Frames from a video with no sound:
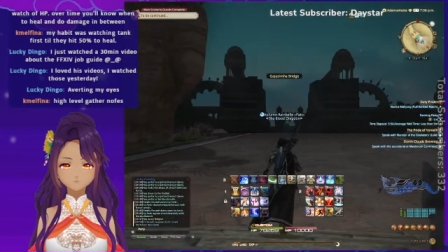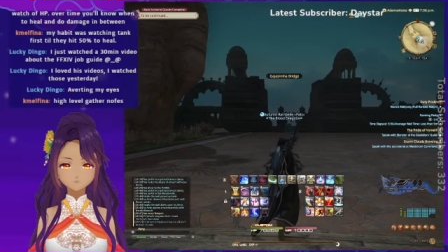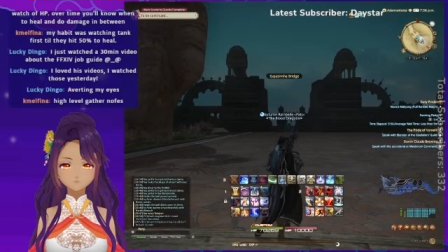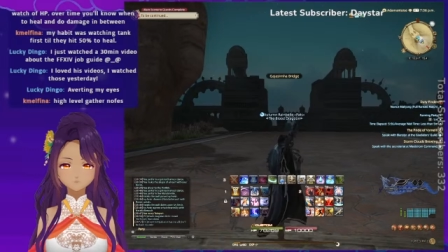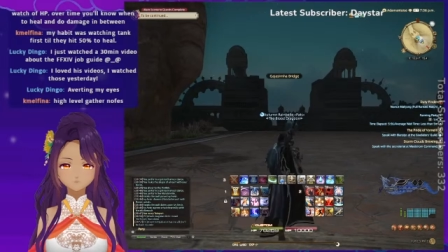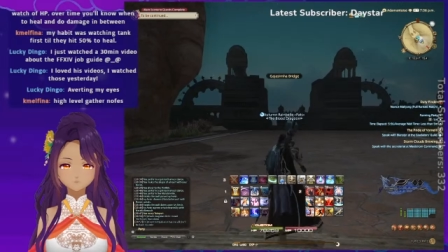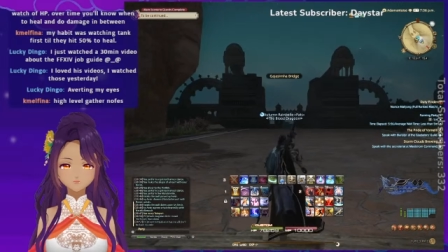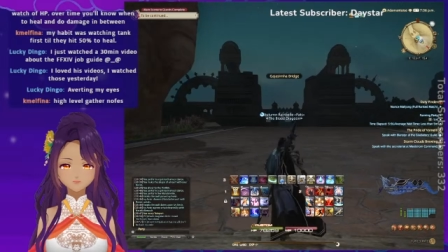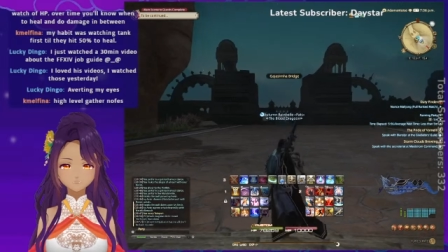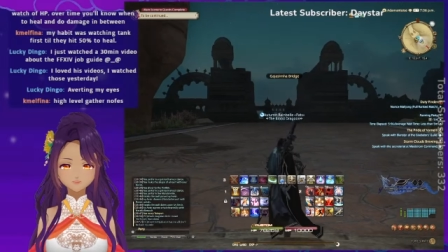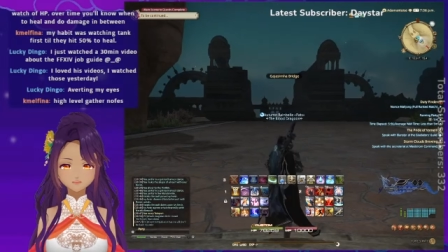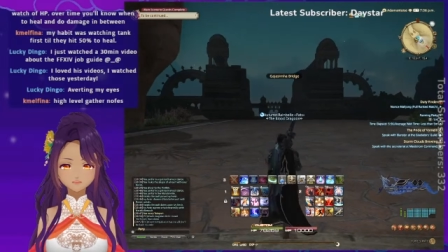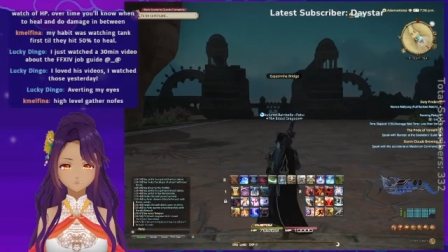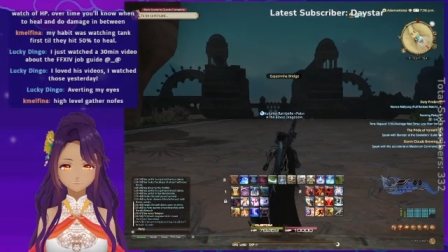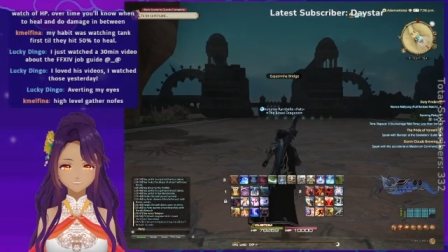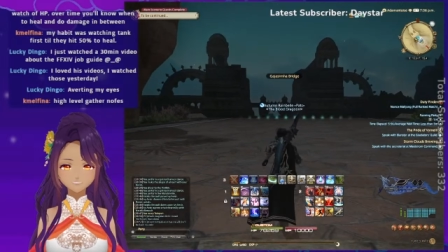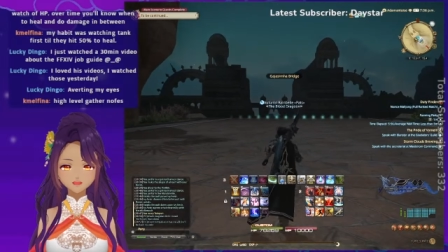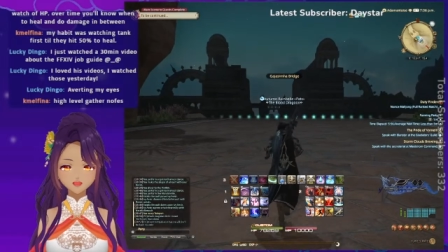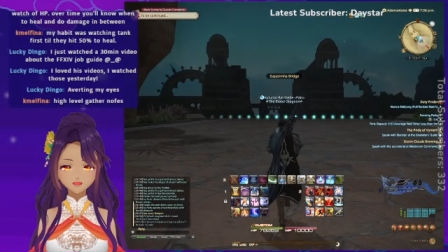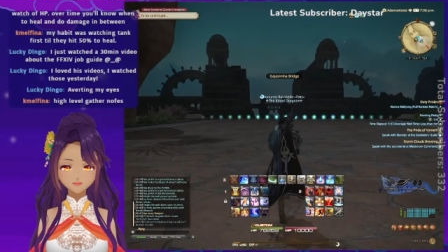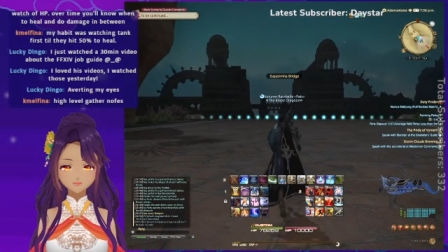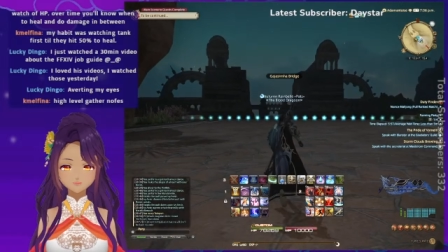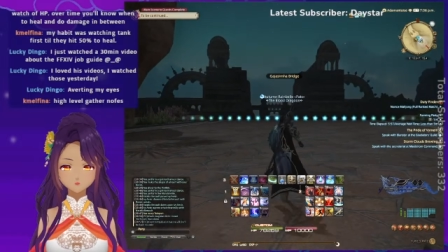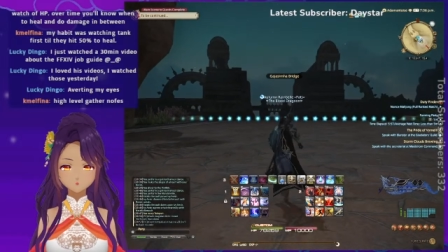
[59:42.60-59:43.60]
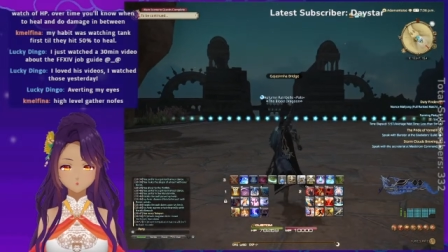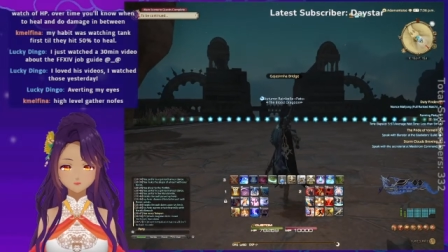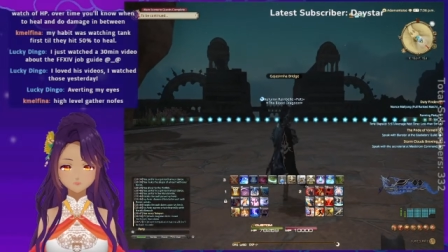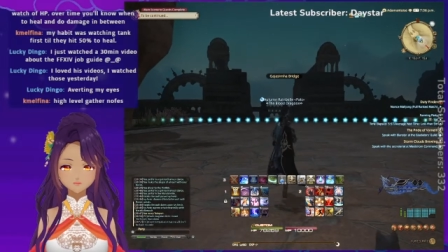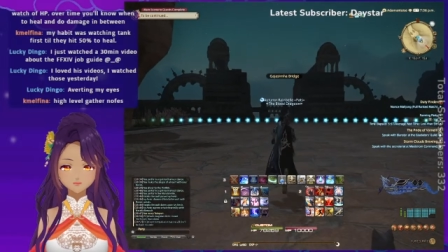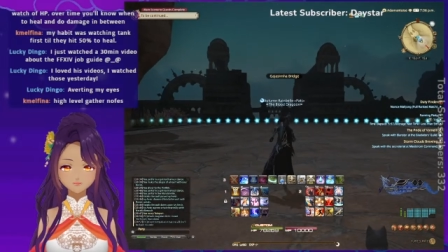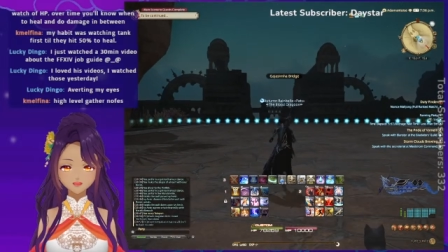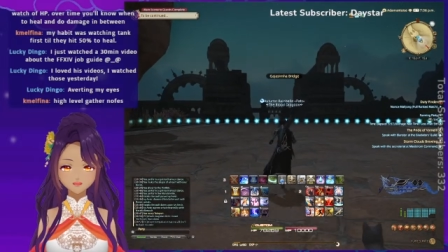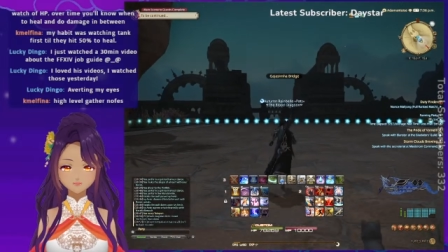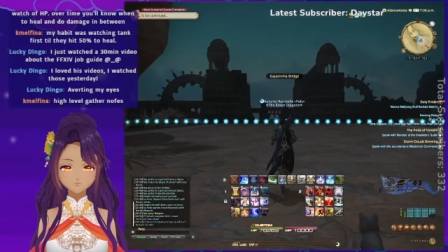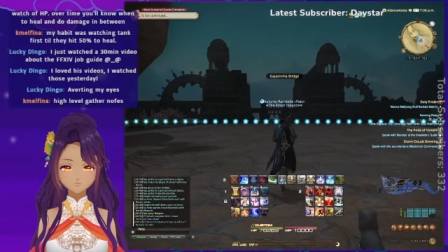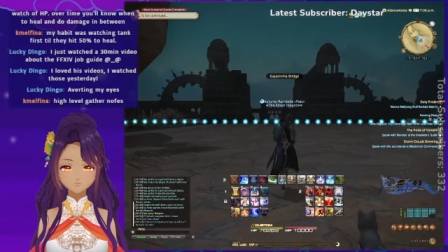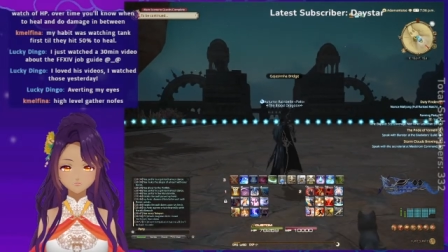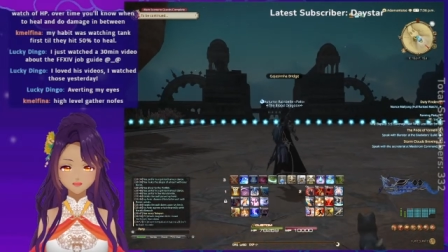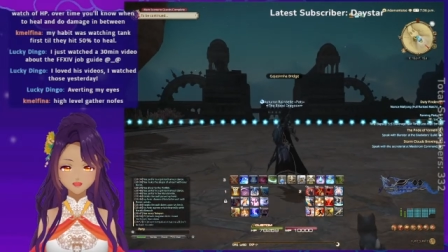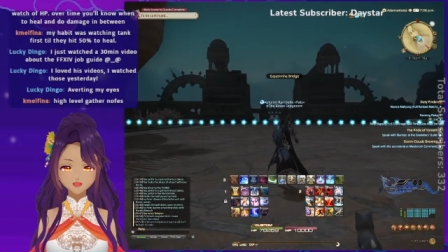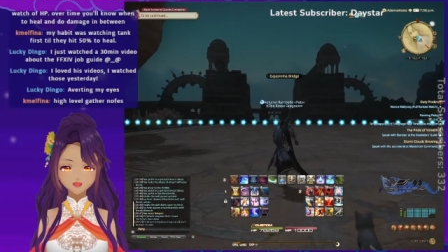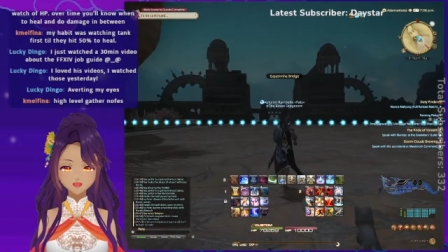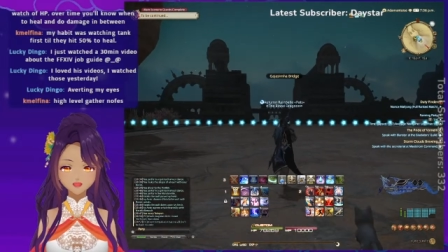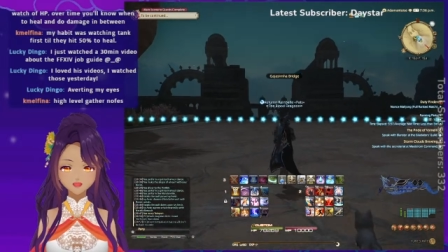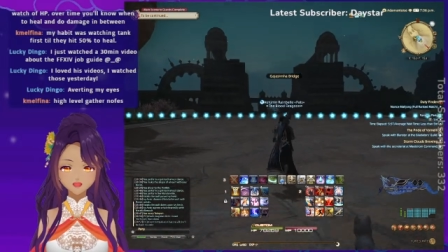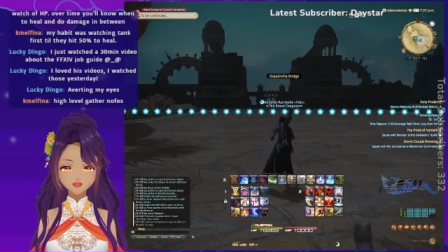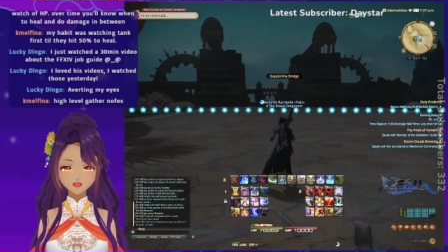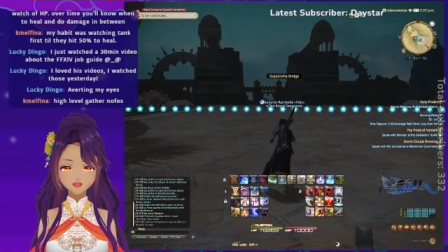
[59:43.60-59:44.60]
Because seriously, I do need a
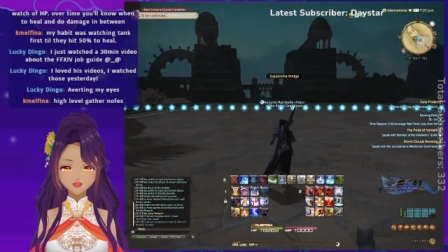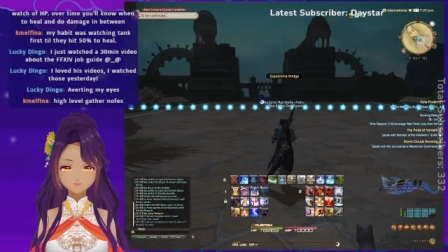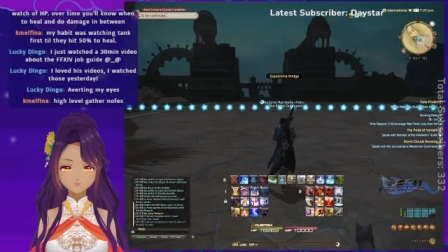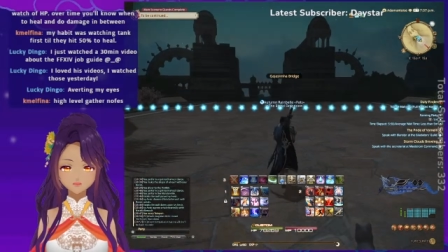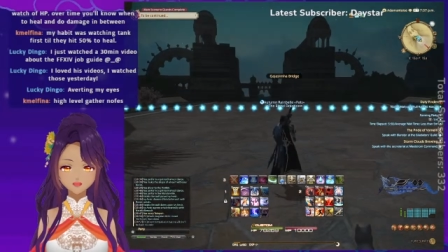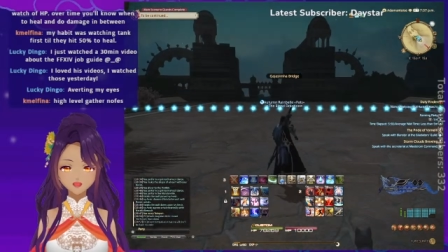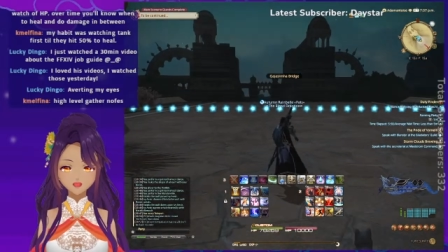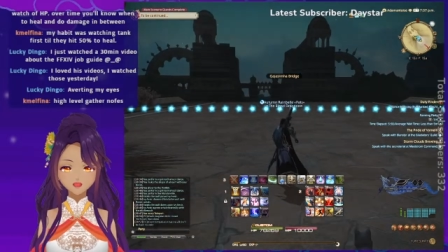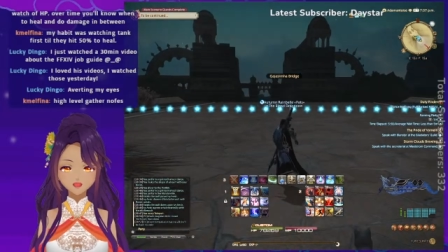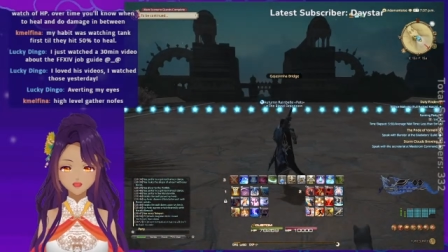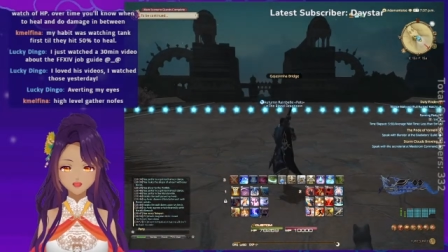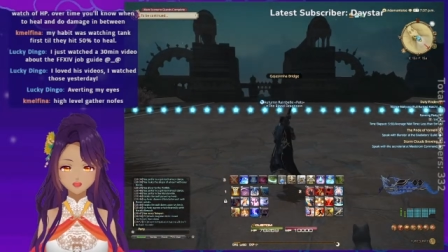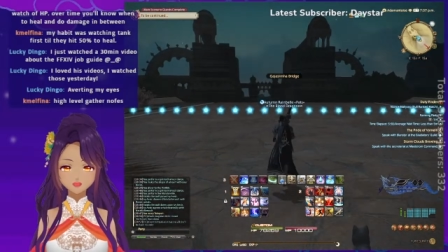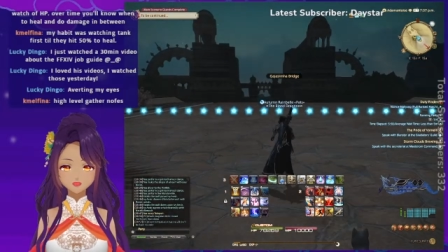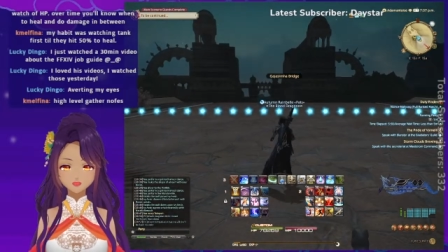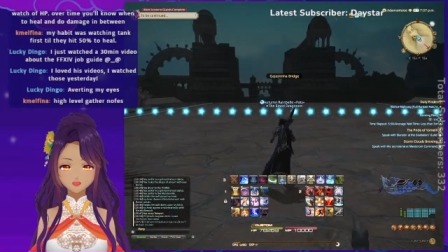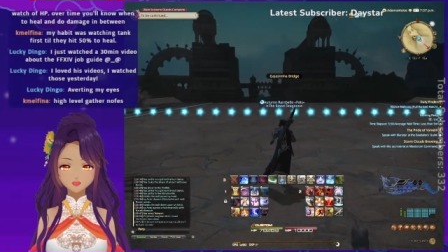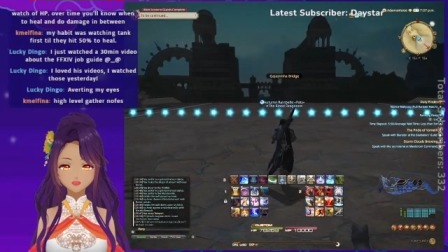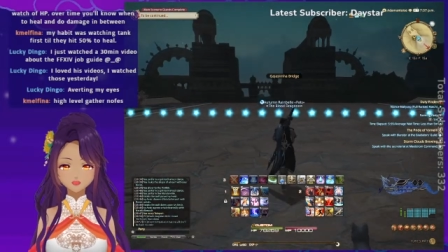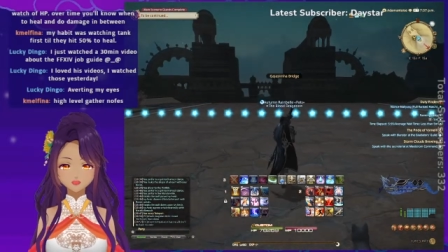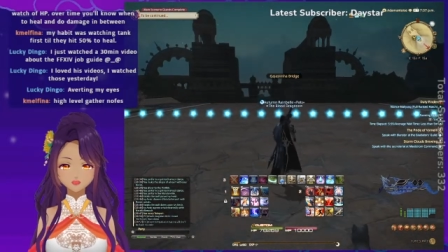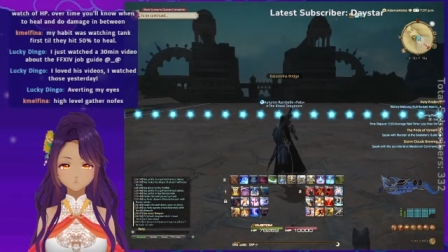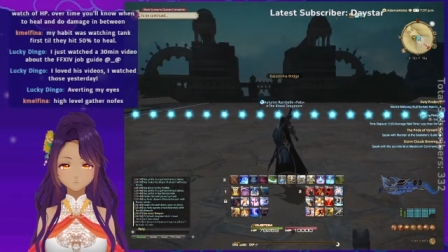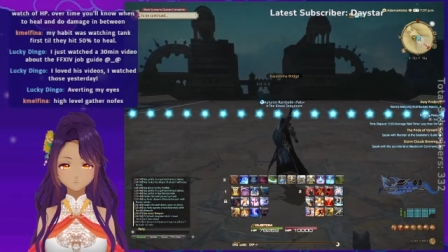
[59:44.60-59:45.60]
lot of,